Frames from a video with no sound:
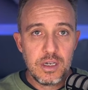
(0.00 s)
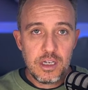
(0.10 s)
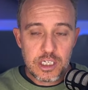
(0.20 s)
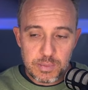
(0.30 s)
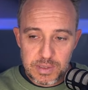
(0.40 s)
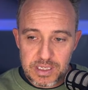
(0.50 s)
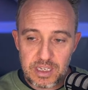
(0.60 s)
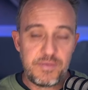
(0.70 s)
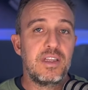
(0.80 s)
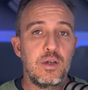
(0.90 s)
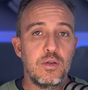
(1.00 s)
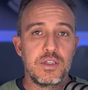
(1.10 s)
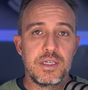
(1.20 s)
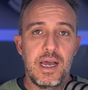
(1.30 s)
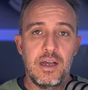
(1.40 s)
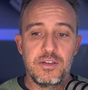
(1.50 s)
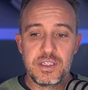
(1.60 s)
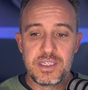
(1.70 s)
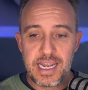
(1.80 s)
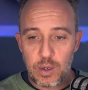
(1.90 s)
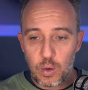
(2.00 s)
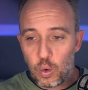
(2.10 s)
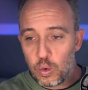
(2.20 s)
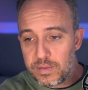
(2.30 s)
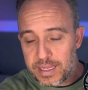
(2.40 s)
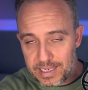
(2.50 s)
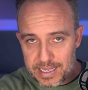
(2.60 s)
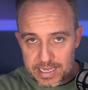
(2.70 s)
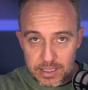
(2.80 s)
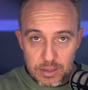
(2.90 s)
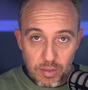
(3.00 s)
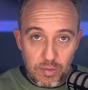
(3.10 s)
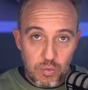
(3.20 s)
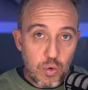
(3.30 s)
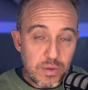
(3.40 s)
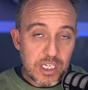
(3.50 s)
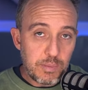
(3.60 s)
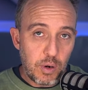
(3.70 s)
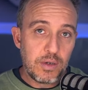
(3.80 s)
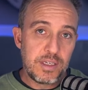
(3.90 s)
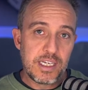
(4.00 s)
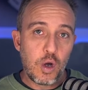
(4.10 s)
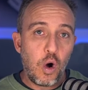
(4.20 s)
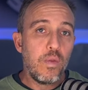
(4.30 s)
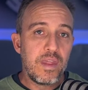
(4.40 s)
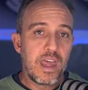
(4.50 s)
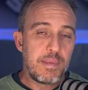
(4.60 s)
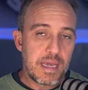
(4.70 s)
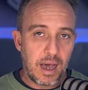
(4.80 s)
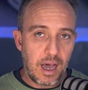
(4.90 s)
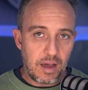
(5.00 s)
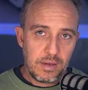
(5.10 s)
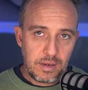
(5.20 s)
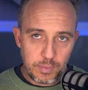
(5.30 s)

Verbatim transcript: specifically on sales to take all of their leads through this process on their behalf.